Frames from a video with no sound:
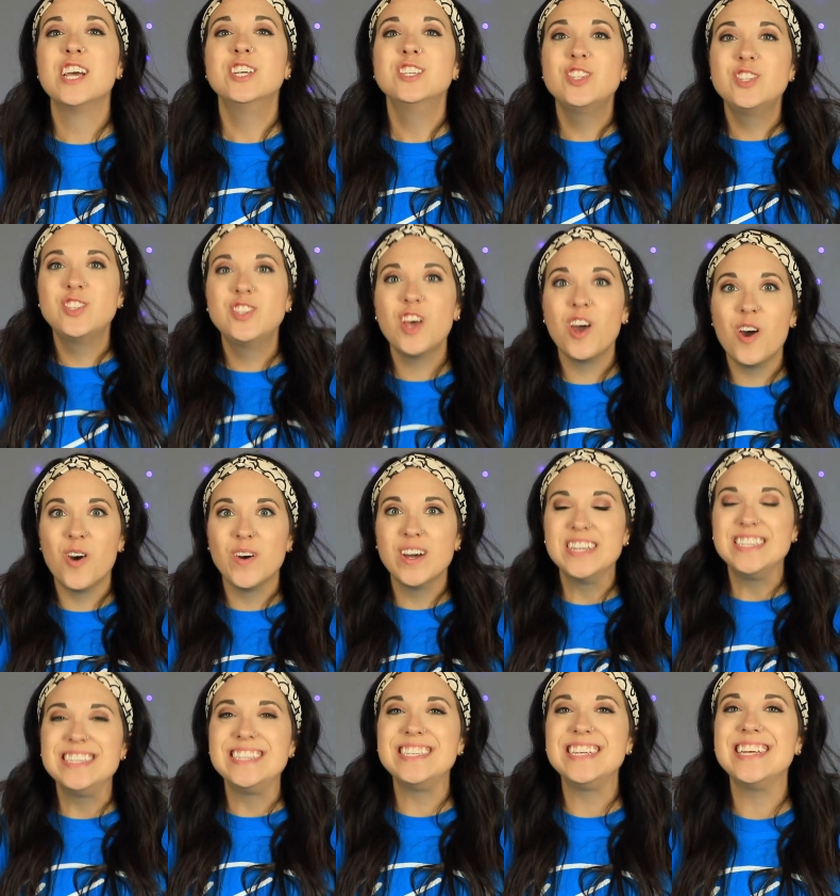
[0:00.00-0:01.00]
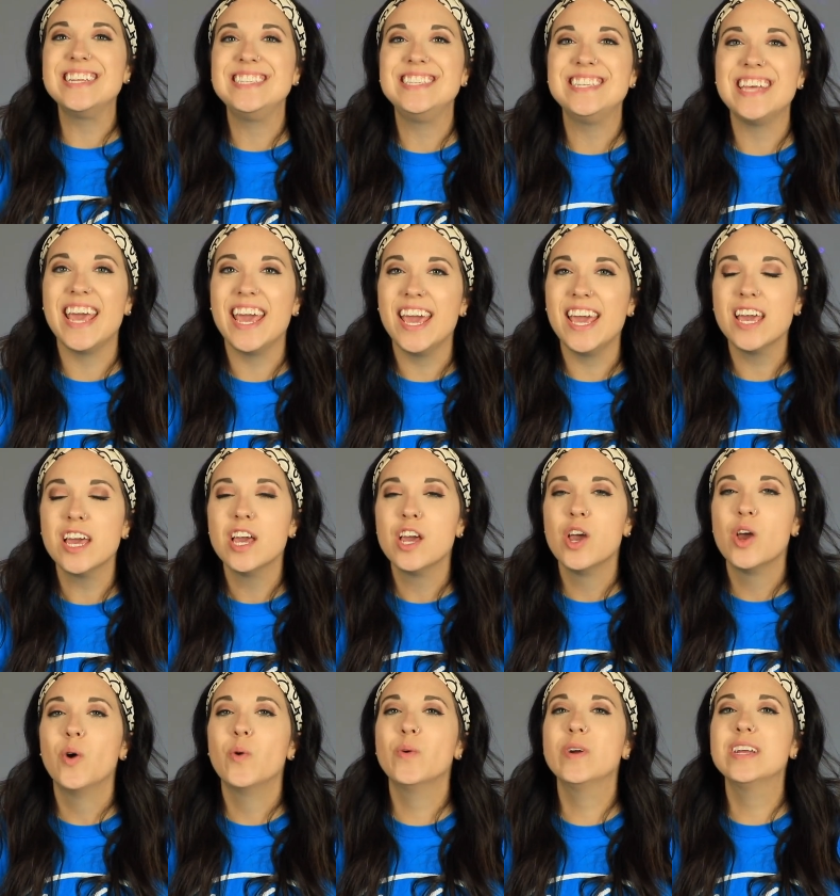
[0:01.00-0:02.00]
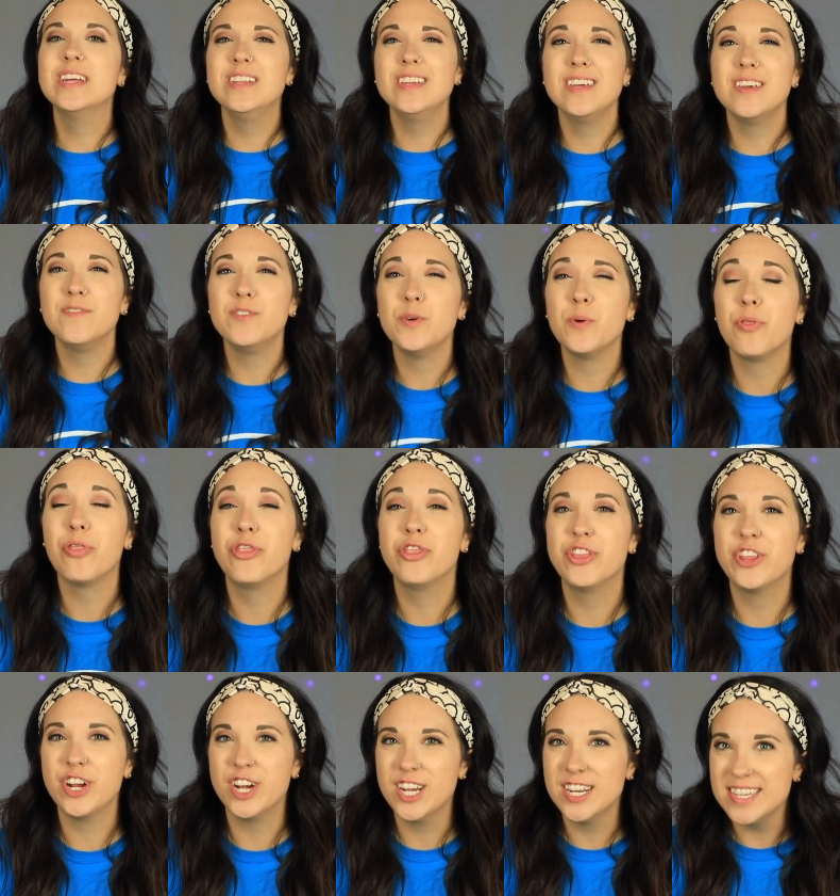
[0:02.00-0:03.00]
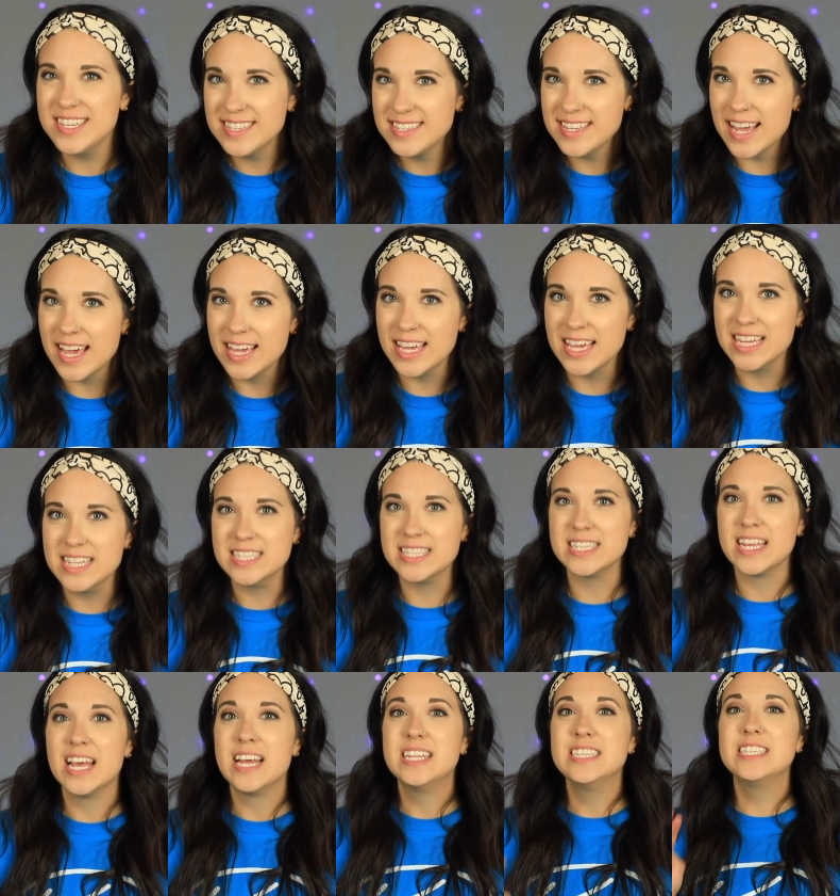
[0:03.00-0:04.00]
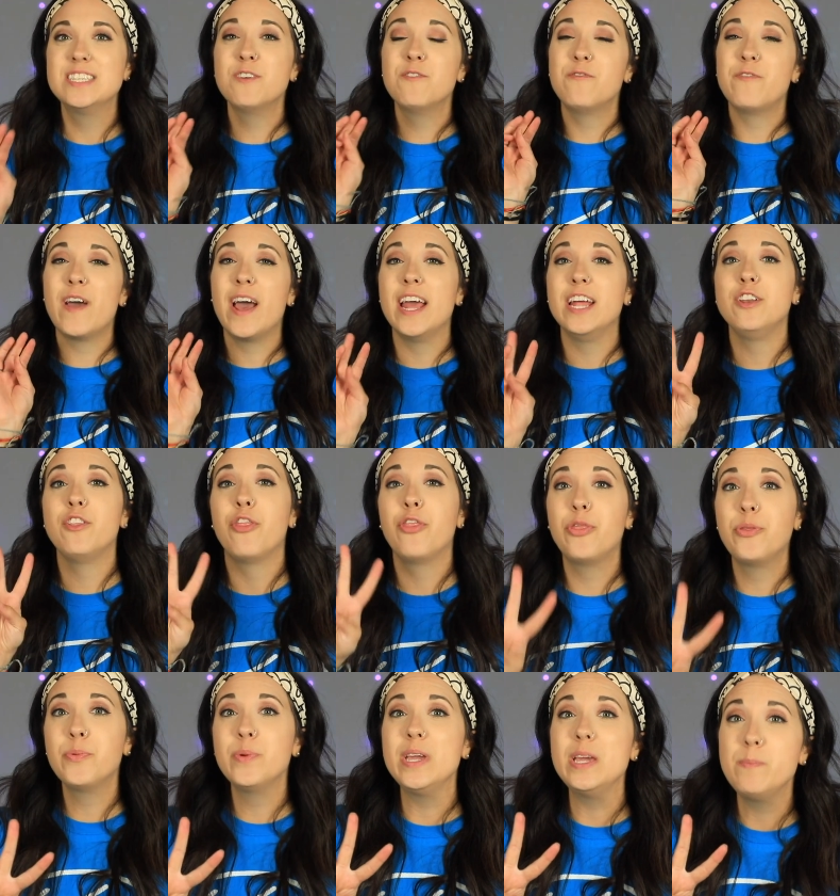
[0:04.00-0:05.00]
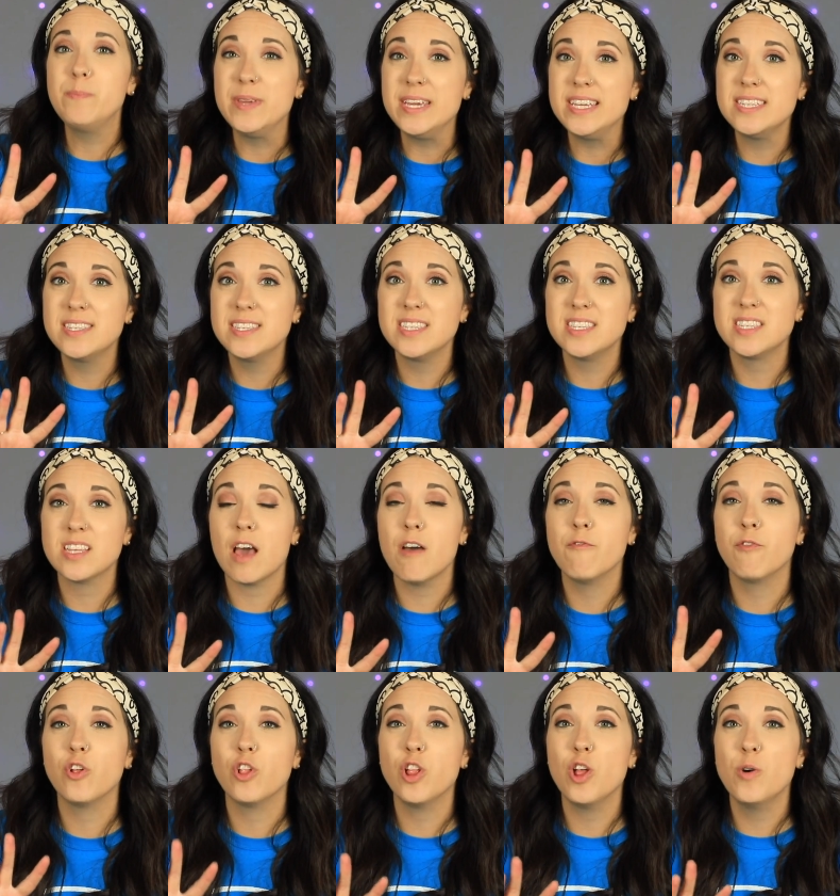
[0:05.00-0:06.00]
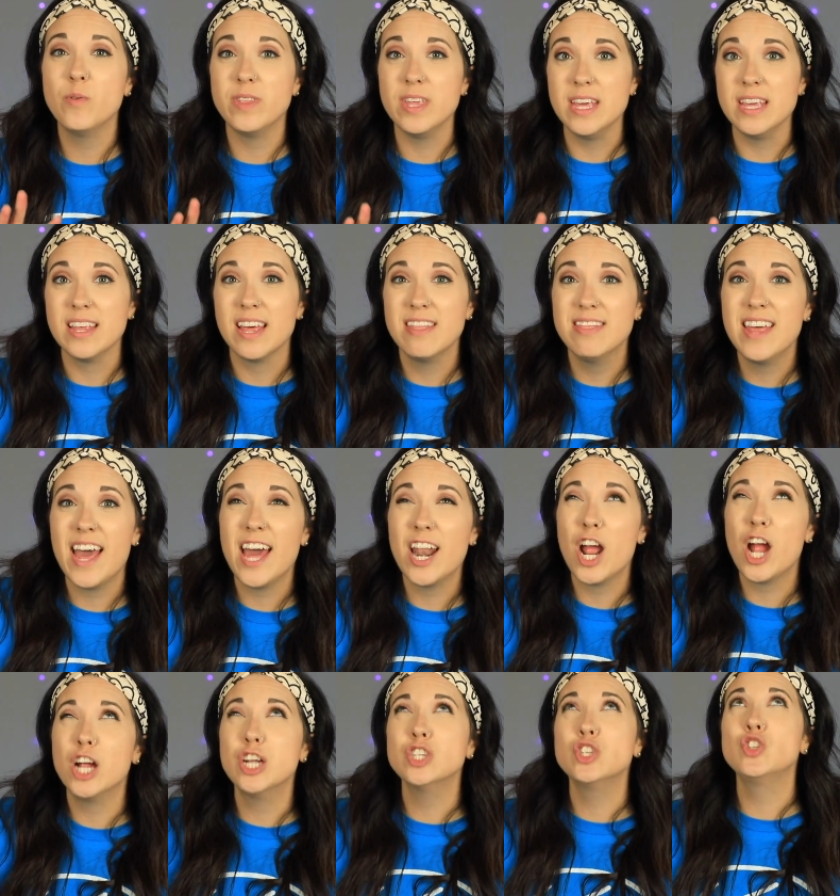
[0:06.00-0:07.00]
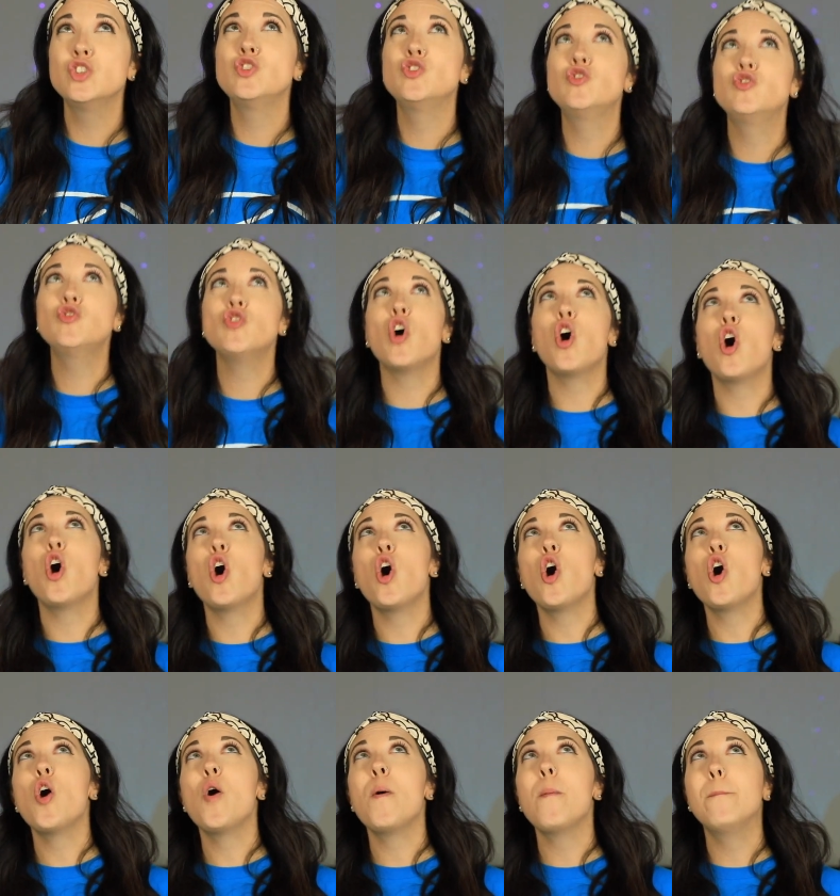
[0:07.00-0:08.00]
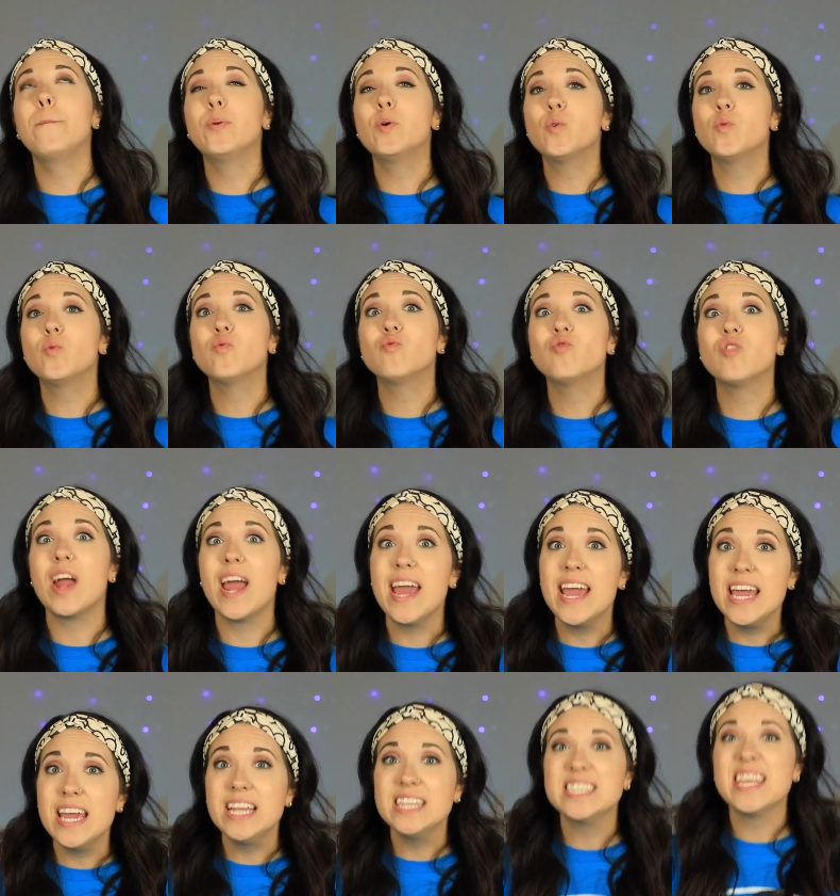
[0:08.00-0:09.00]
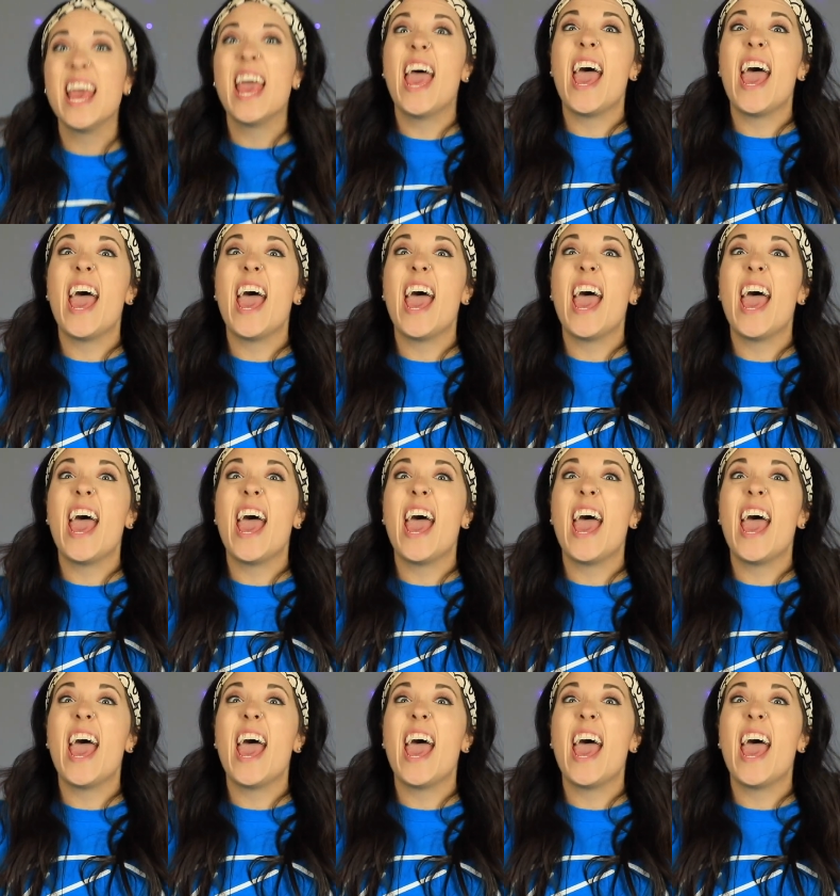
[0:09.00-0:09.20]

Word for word: So today, we're gonna give you 30 seconds to find three pieces of clothing that are so bright